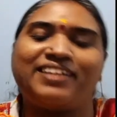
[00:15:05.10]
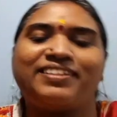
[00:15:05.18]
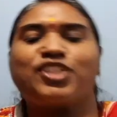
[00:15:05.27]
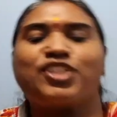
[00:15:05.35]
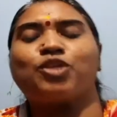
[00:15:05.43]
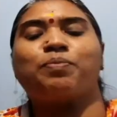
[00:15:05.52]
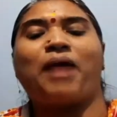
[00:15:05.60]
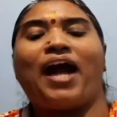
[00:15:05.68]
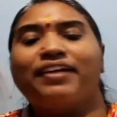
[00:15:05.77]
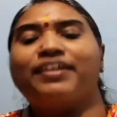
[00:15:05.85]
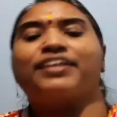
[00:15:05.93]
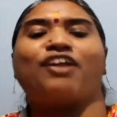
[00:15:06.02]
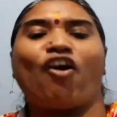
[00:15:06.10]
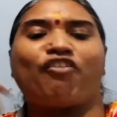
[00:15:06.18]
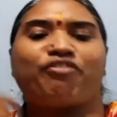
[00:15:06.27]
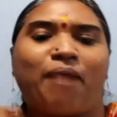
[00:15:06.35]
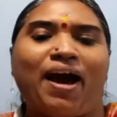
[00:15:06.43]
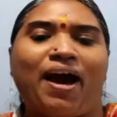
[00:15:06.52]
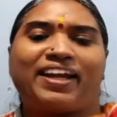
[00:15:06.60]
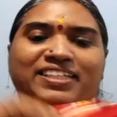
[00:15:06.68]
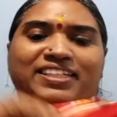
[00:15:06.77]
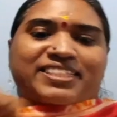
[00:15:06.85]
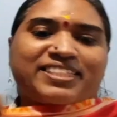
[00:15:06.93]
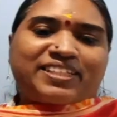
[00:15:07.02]
There should be identity of
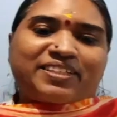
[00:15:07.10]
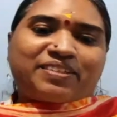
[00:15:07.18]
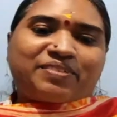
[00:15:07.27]
minds.